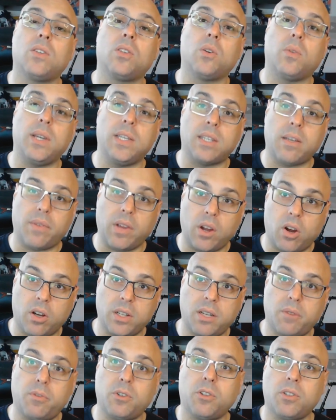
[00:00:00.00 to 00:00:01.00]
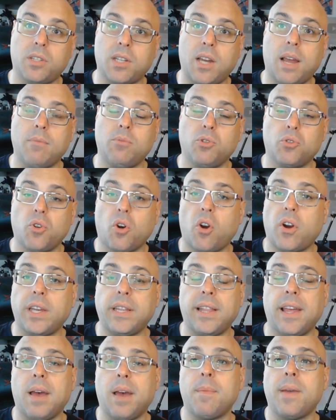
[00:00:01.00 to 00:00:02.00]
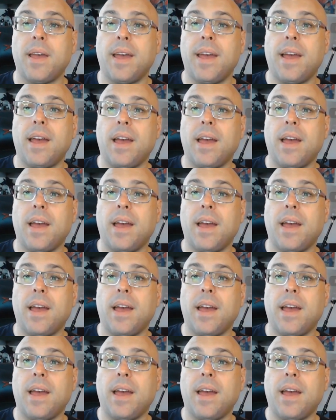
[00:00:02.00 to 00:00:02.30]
so he's having a difficult time drawing them.